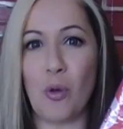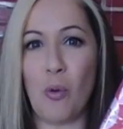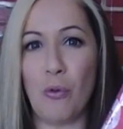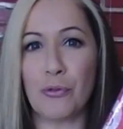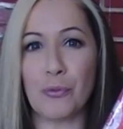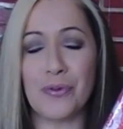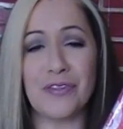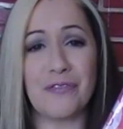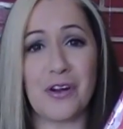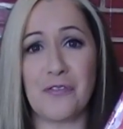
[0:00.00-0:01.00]
hole through it
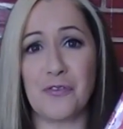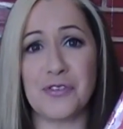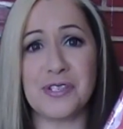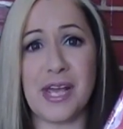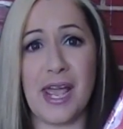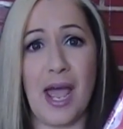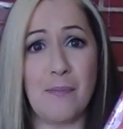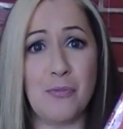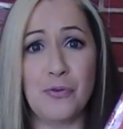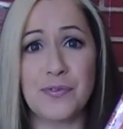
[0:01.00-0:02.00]
the very first day. I
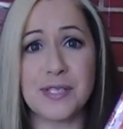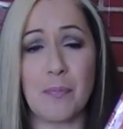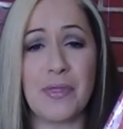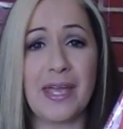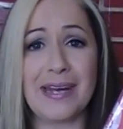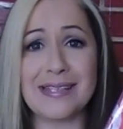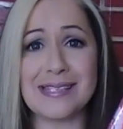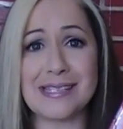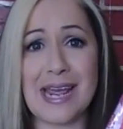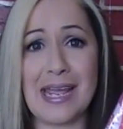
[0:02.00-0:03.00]
moved something and it
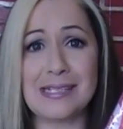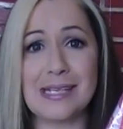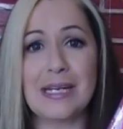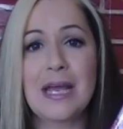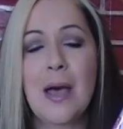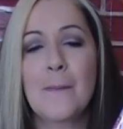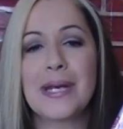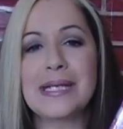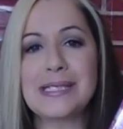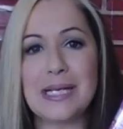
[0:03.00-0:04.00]
snagged it.
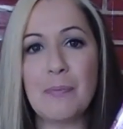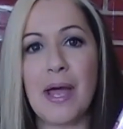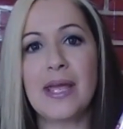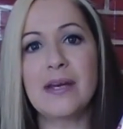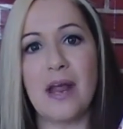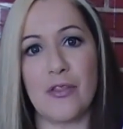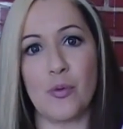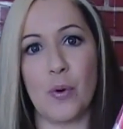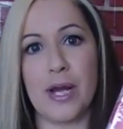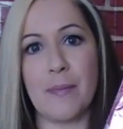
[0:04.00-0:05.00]
But I did buy another
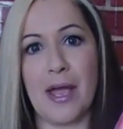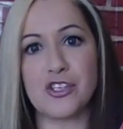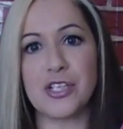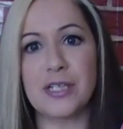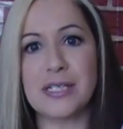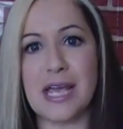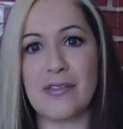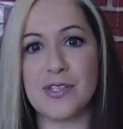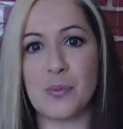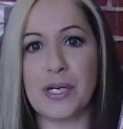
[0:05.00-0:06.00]
one. I'm actually going to
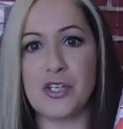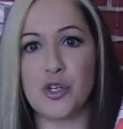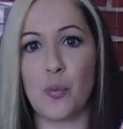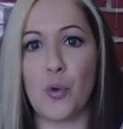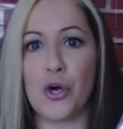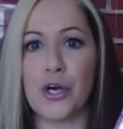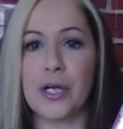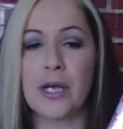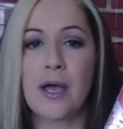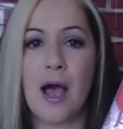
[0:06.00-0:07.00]
take this one into
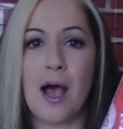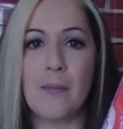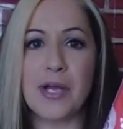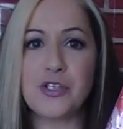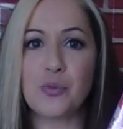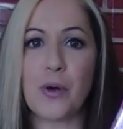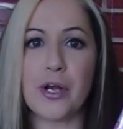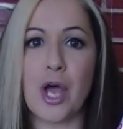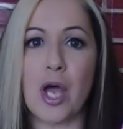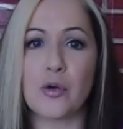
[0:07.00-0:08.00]
work. I do
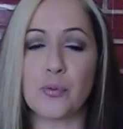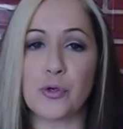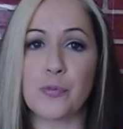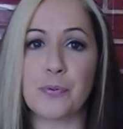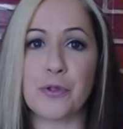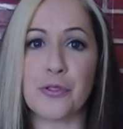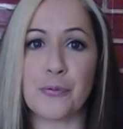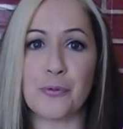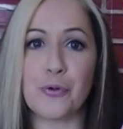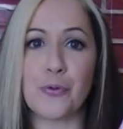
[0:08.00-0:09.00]
run a group
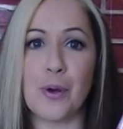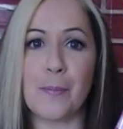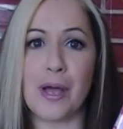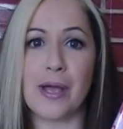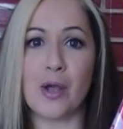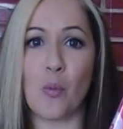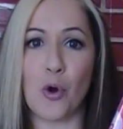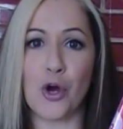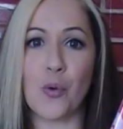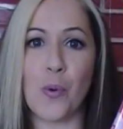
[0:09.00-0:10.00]
through my
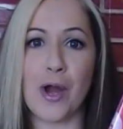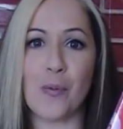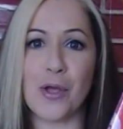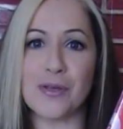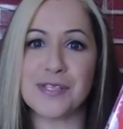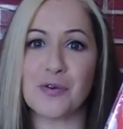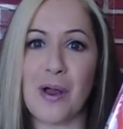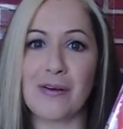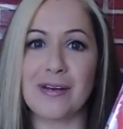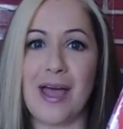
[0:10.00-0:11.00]
work where we all sit
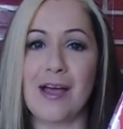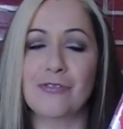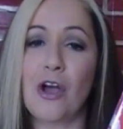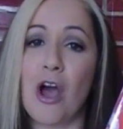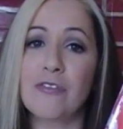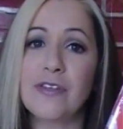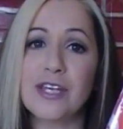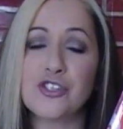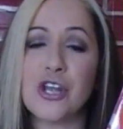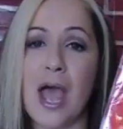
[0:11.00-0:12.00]
around and have coffee
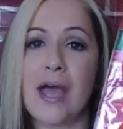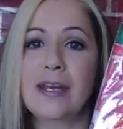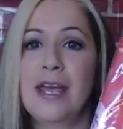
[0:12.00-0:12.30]
and chat.